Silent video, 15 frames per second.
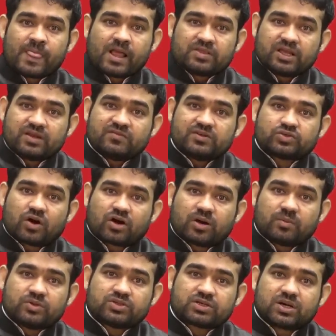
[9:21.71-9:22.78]
then we talk
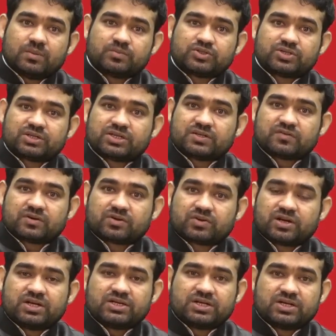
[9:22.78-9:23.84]
about the computer network
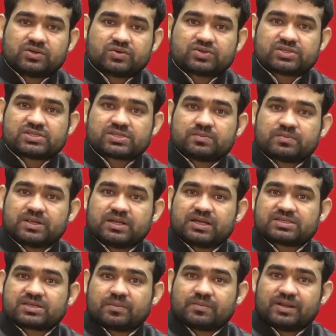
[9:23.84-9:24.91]
related questions simply
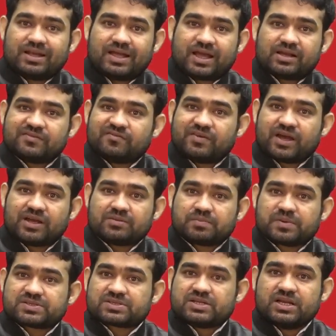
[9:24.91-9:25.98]
example lan WAN
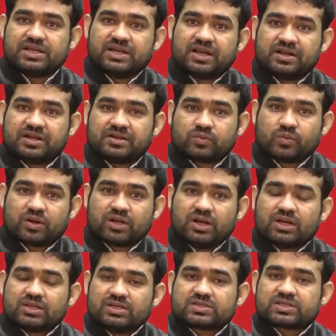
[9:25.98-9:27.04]
personally area network.
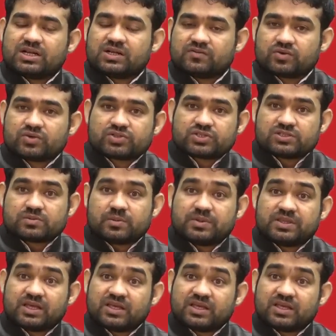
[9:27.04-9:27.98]
These kind of questions may be there.